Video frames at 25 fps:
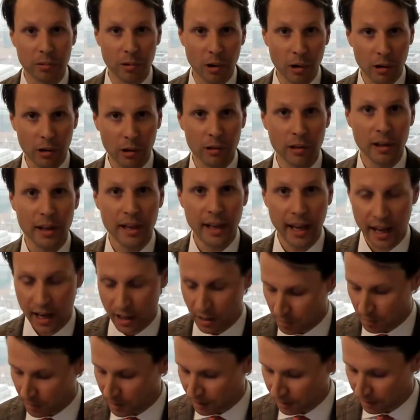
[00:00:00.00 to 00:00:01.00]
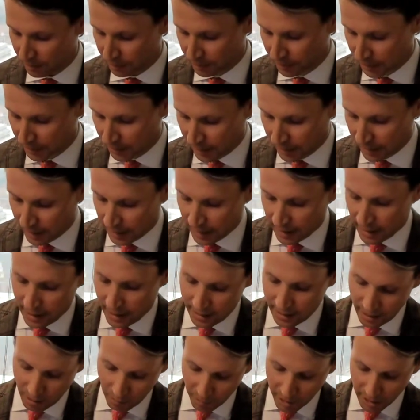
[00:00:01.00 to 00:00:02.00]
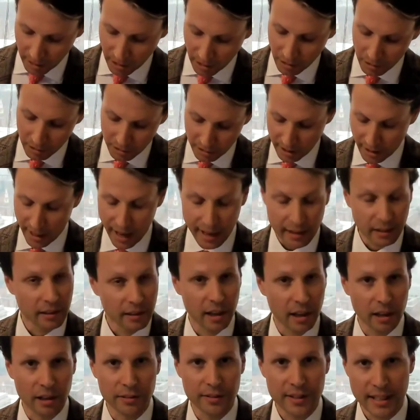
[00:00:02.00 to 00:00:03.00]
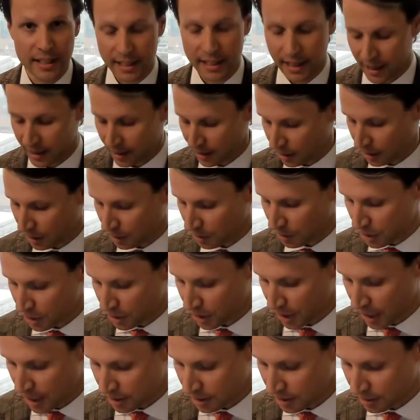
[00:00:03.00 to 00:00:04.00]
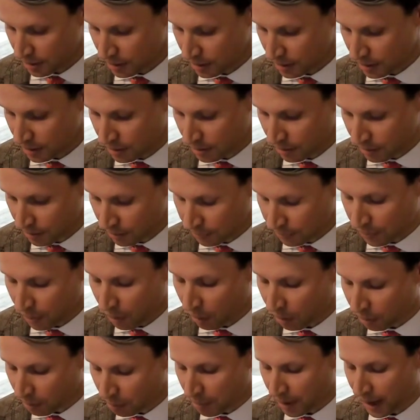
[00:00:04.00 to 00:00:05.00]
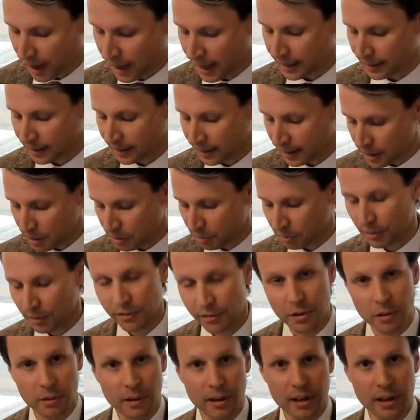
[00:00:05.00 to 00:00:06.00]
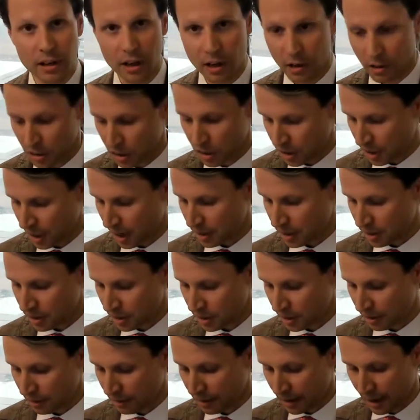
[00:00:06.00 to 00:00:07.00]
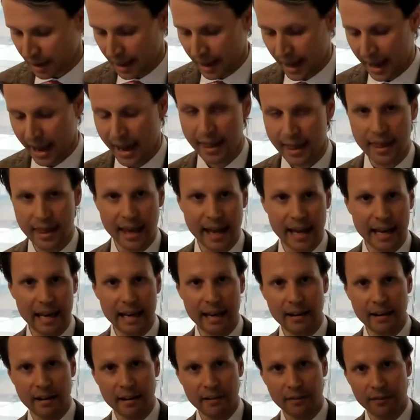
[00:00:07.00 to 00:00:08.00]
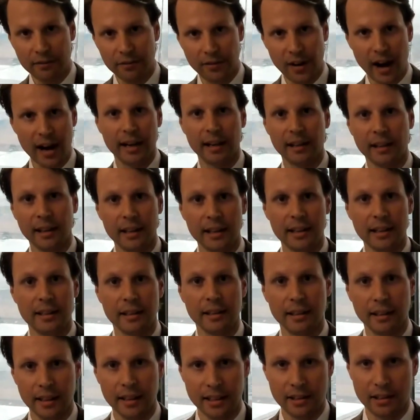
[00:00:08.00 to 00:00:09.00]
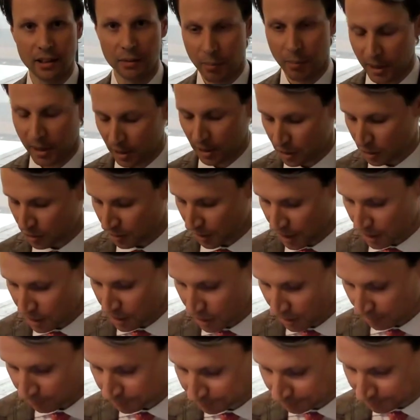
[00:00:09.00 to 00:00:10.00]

broker engagement, then we go to letter of intent negotiations, followed by lease review and negotiation, and then finally lease administration.